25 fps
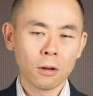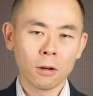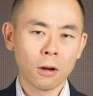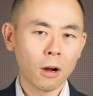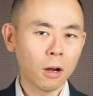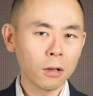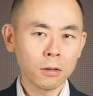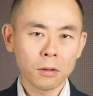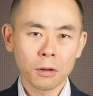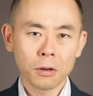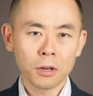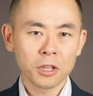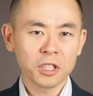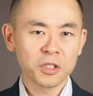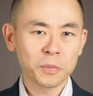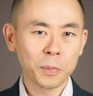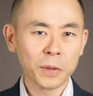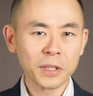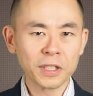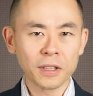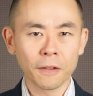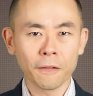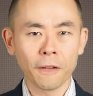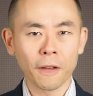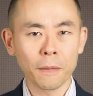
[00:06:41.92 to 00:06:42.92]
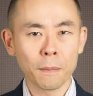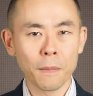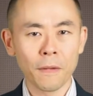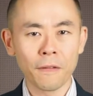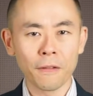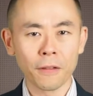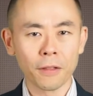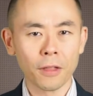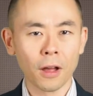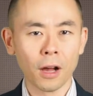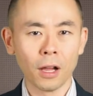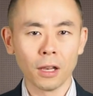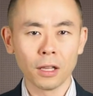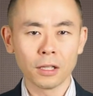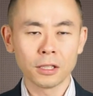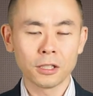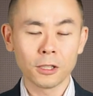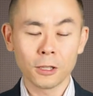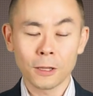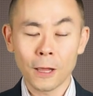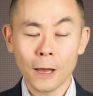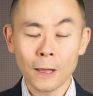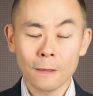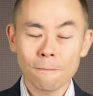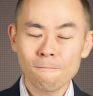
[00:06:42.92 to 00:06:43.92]
other specific methodology
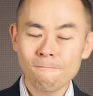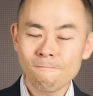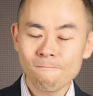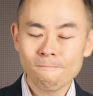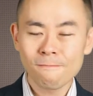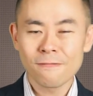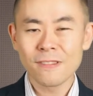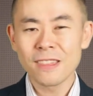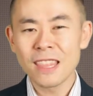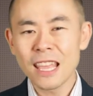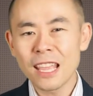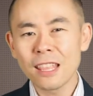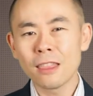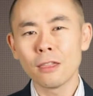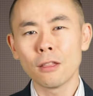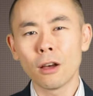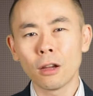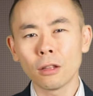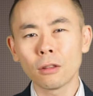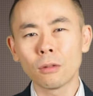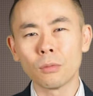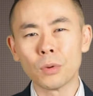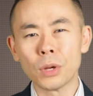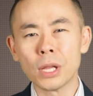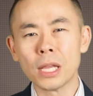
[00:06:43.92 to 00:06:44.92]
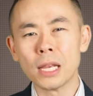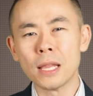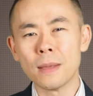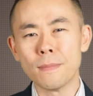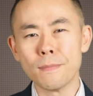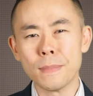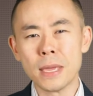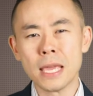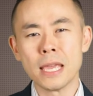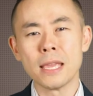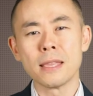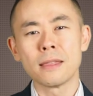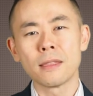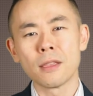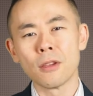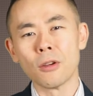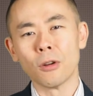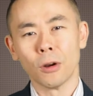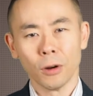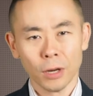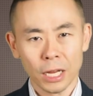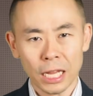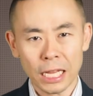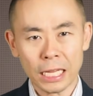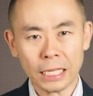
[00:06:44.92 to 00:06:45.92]
that did not really meet
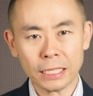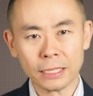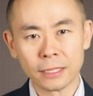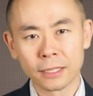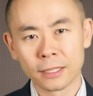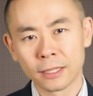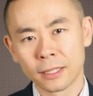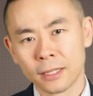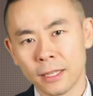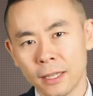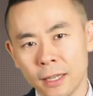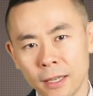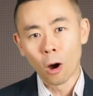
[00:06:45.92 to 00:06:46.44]
your needs.